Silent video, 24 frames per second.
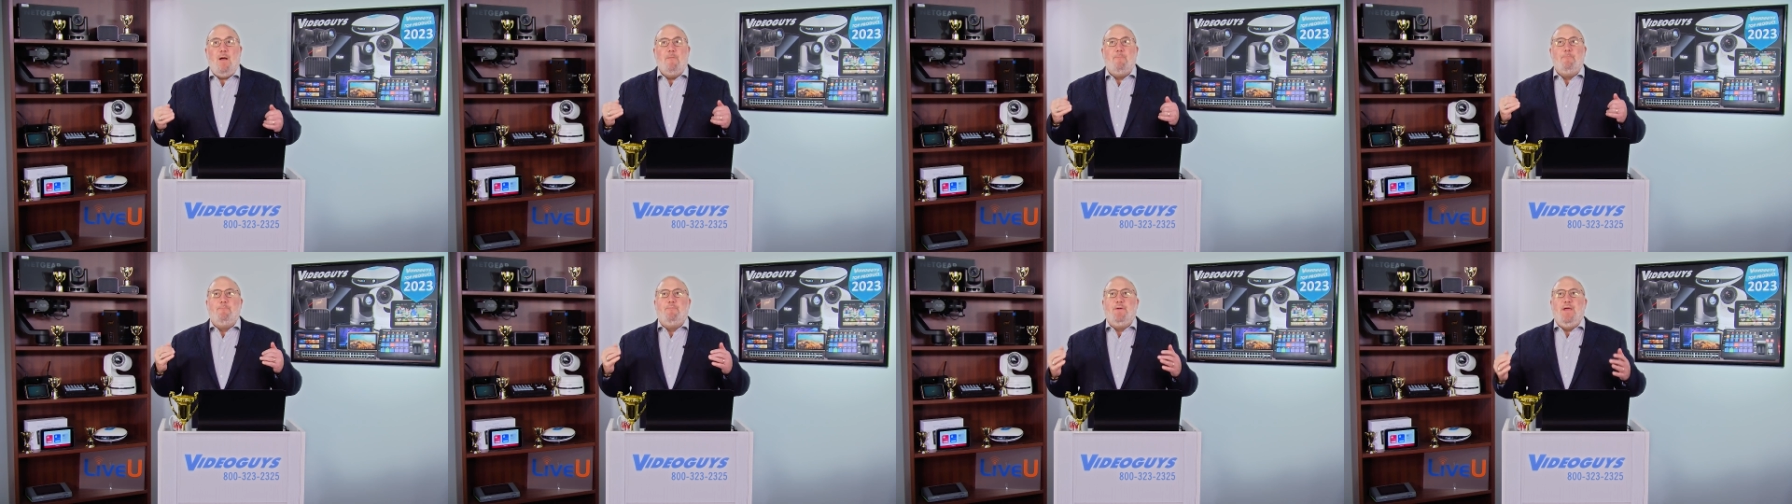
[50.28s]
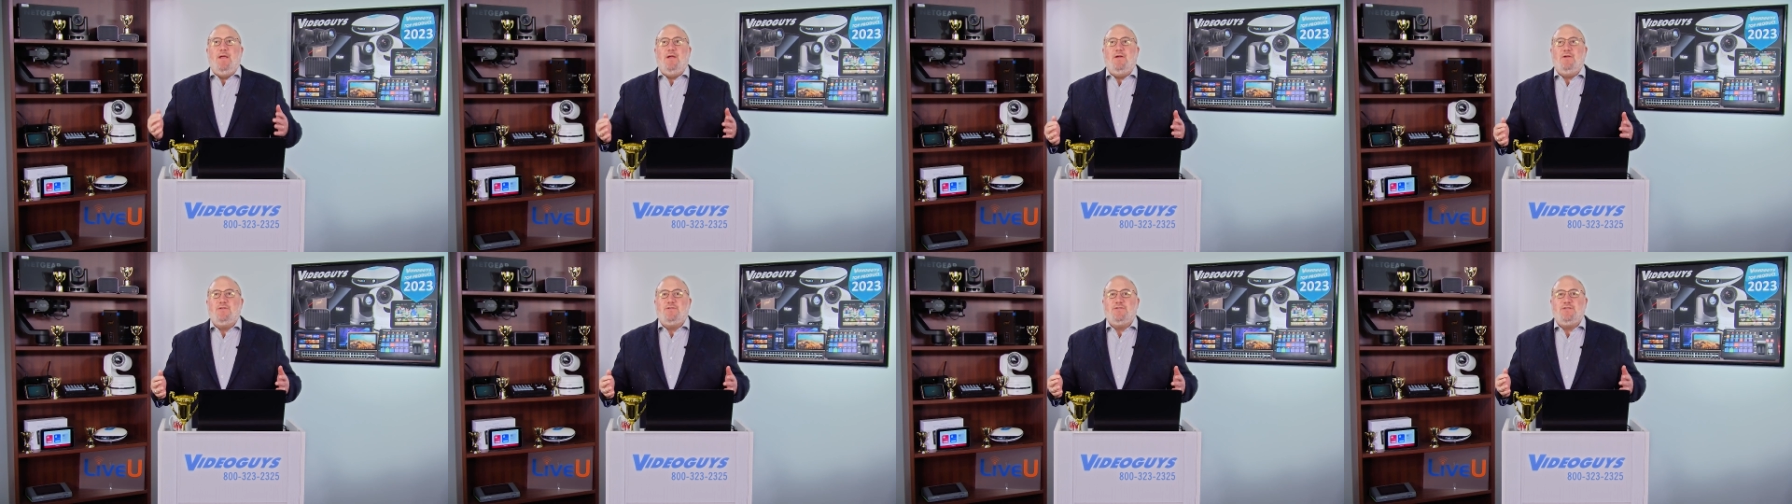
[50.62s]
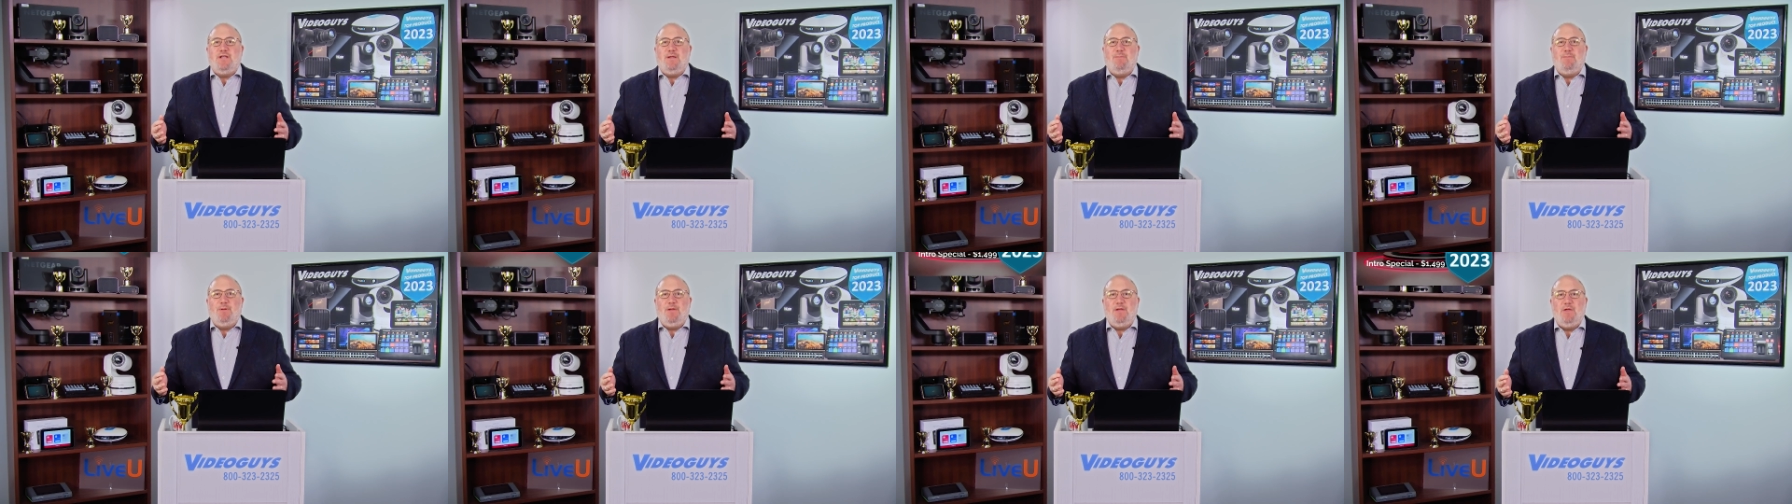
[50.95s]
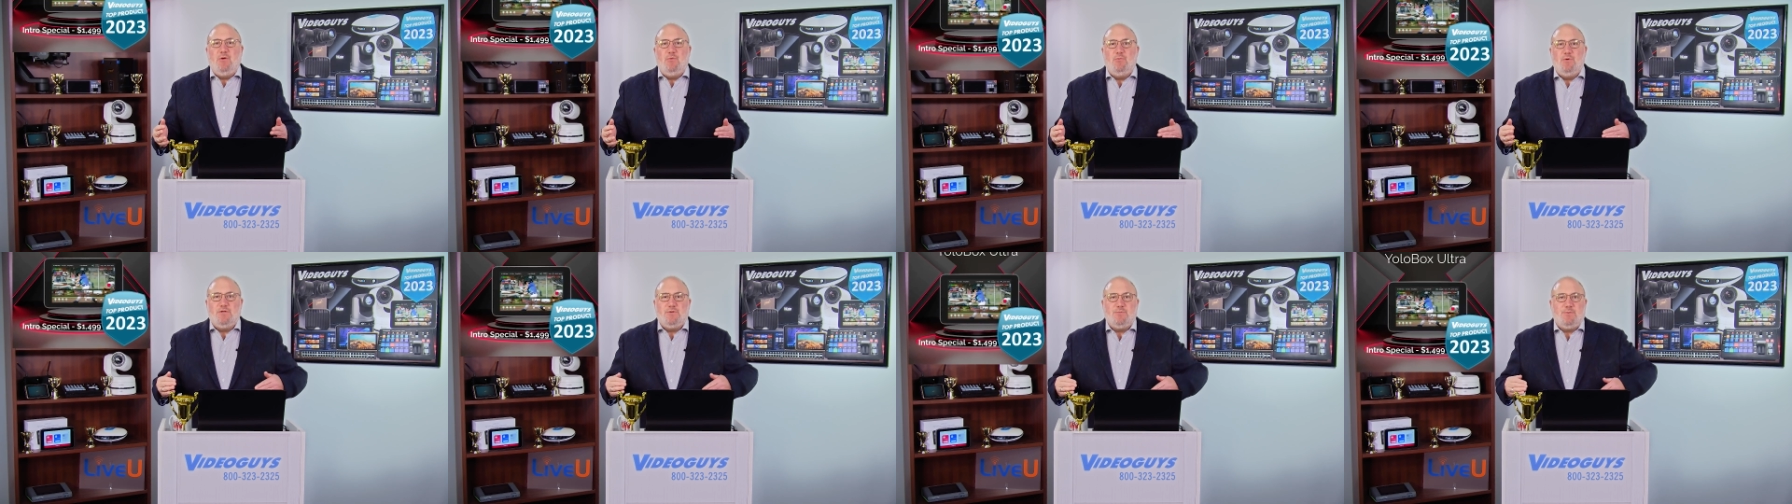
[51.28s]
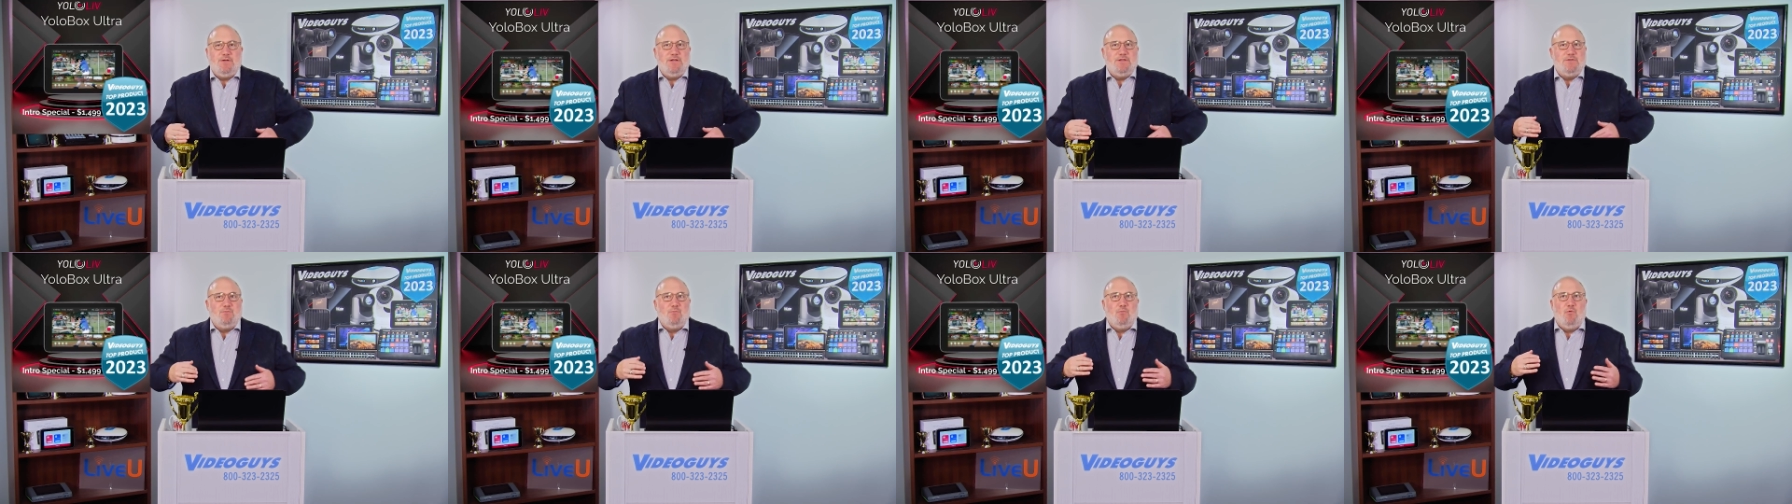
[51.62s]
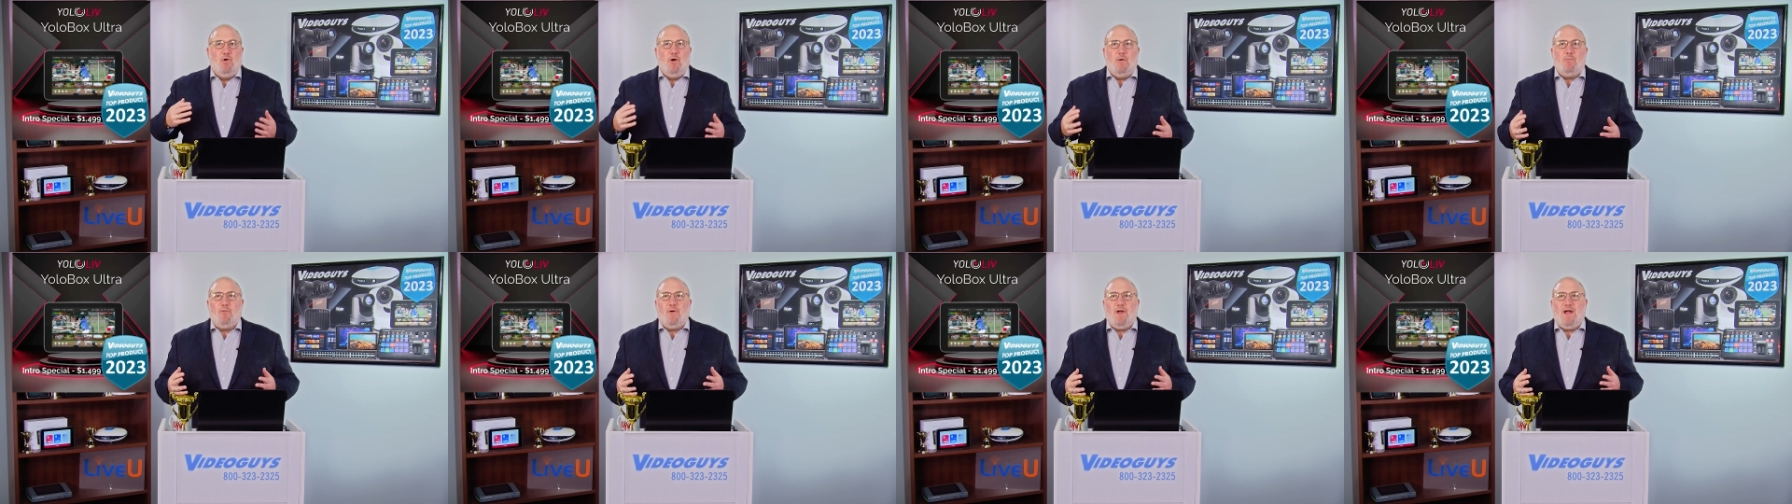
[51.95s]
a bigger CPU, which means
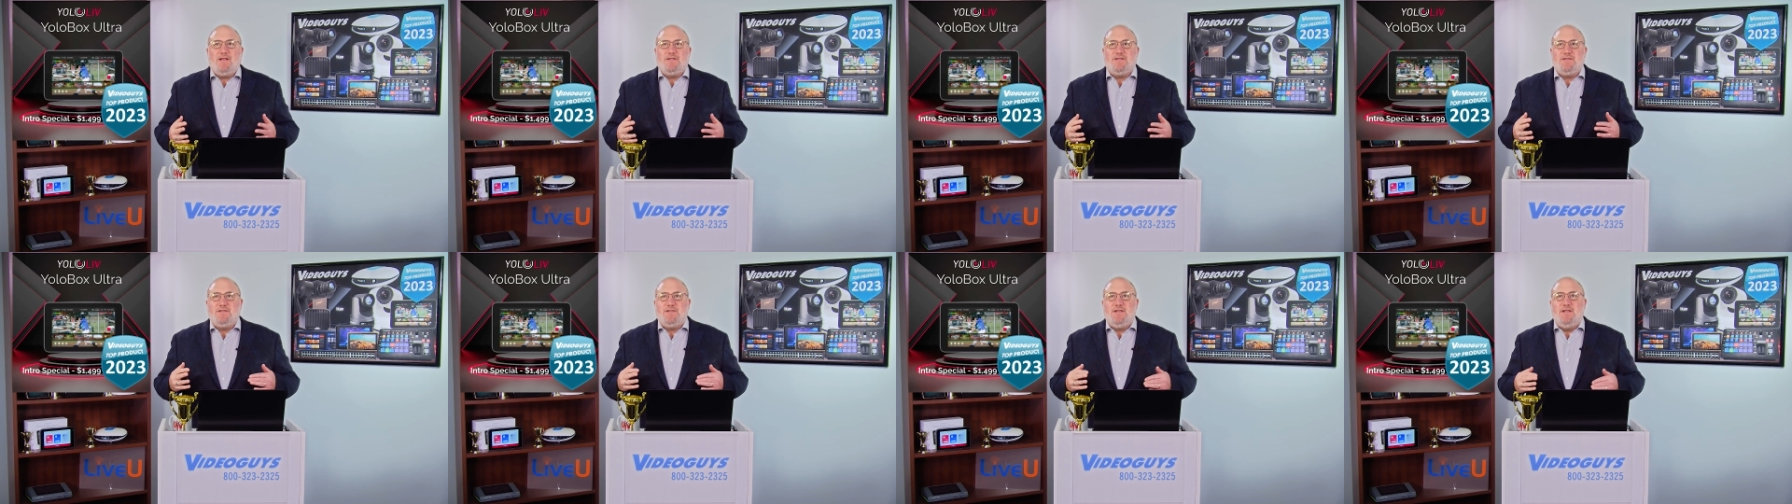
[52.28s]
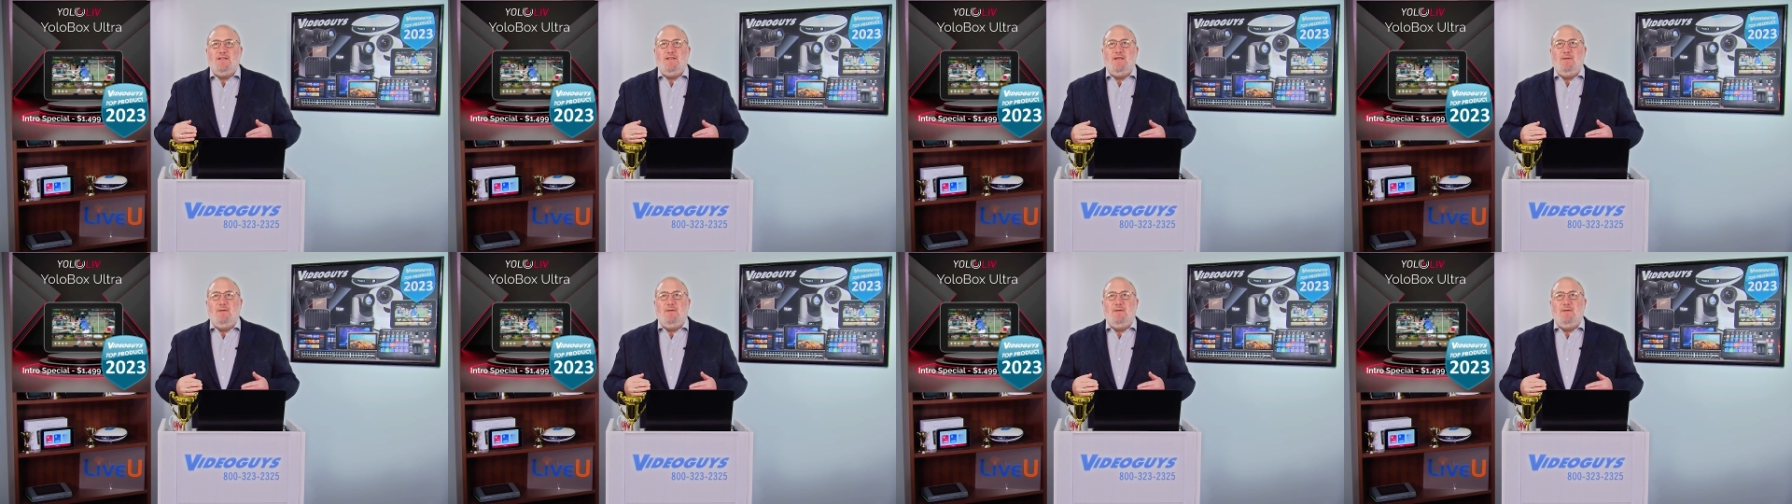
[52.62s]
more processing,